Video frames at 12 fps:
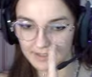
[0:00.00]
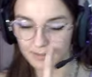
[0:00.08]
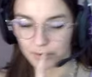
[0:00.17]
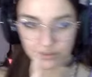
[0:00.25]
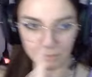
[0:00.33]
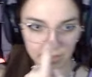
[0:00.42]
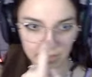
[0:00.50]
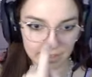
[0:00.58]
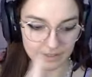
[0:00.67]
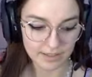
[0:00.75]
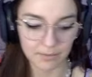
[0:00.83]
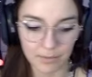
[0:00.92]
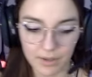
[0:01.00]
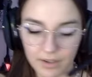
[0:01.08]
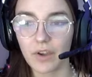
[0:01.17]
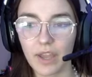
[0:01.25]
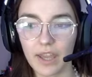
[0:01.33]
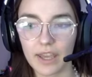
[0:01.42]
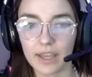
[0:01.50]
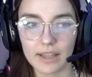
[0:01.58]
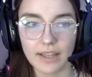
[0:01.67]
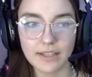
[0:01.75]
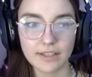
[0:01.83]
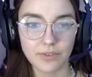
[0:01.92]
is supposed to be relaxing, but... Okay,
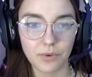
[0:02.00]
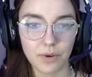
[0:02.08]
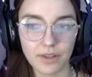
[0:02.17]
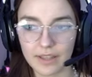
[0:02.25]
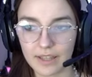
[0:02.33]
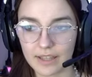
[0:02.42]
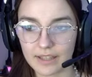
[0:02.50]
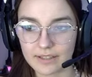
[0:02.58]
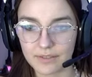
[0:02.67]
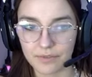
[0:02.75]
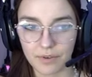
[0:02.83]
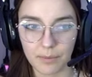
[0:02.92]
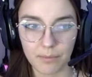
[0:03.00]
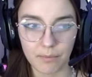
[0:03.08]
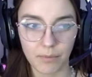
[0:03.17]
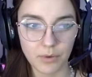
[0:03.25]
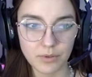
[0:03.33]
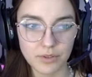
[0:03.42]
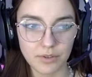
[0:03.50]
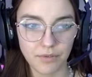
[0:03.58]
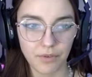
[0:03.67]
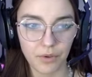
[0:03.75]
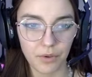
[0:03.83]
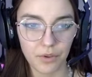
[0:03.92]
let's sort these from most
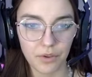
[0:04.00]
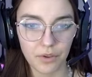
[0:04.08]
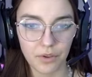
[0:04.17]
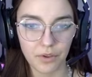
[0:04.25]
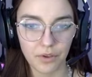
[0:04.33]
full